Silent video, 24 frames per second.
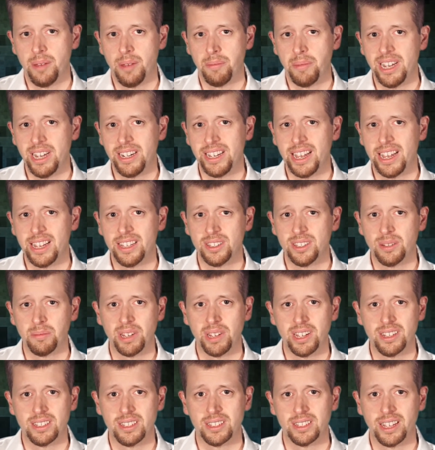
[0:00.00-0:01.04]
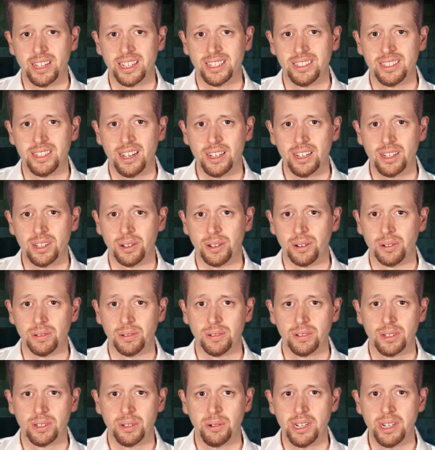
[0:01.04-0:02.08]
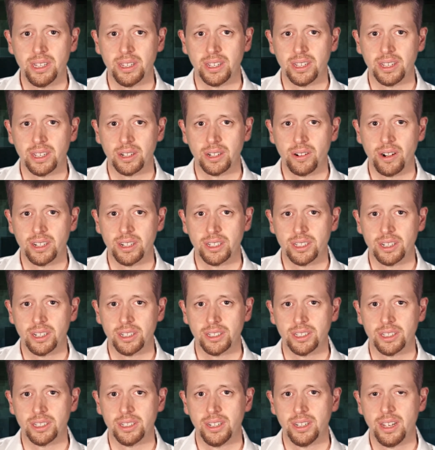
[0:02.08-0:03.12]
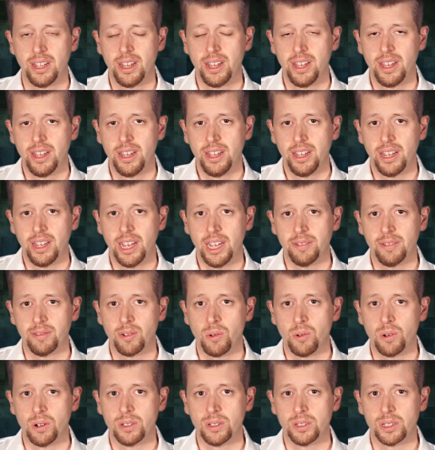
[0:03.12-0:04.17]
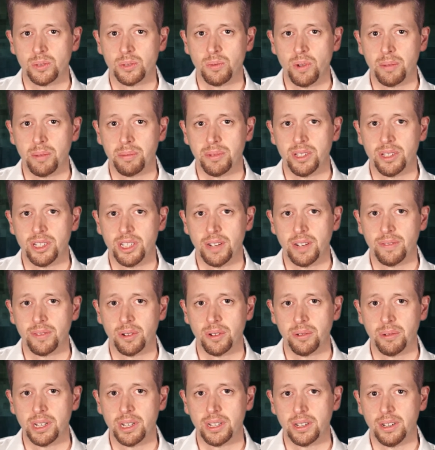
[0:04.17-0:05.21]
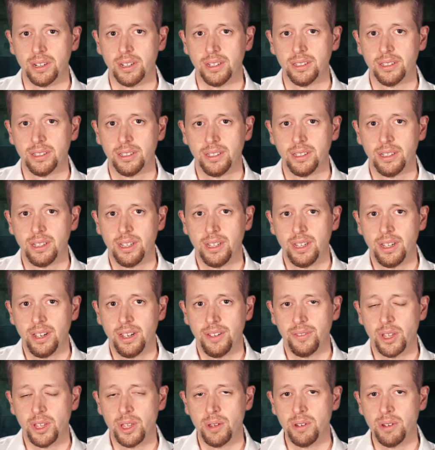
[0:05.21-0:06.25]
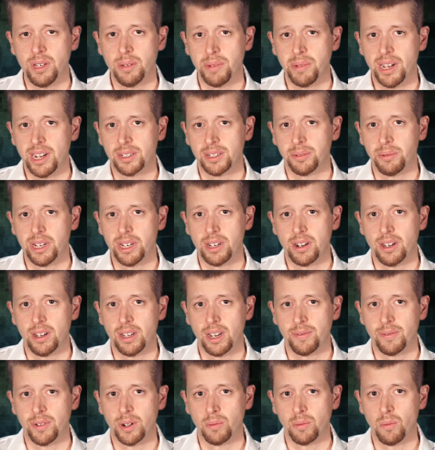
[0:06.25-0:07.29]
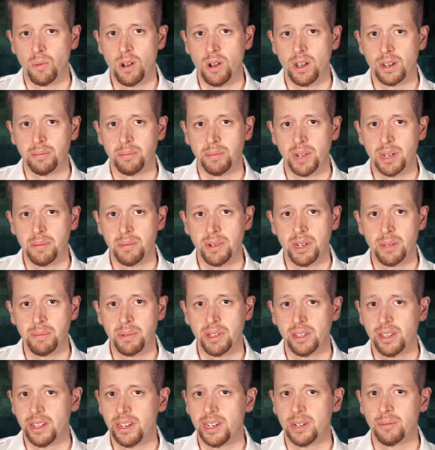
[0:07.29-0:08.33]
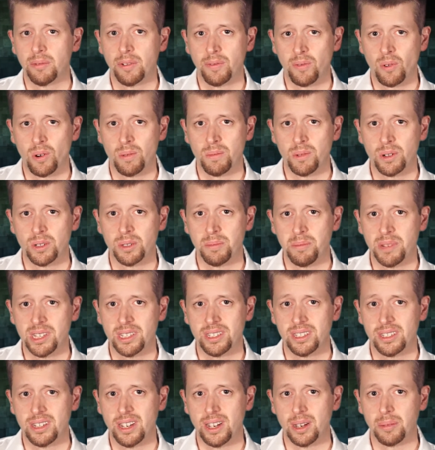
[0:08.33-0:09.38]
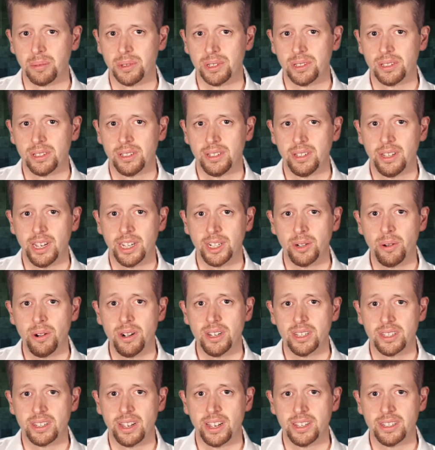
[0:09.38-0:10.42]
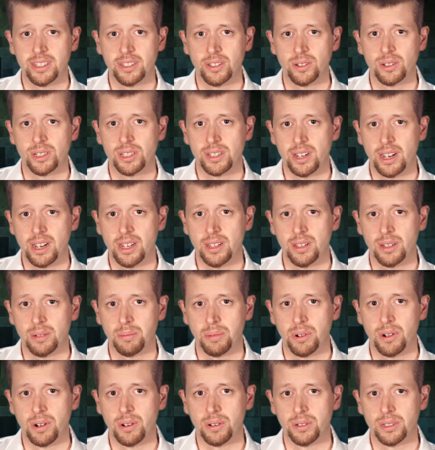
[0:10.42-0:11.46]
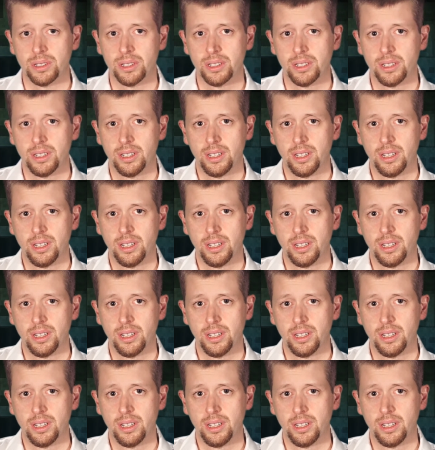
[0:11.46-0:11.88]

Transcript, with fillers: made gains in places like Dougco, Greeley, and Grand Junction, and of course, swept the Jeffco recall. The union-backed recall effort won by manipulating reformers' missteps and criticizing their style and approach.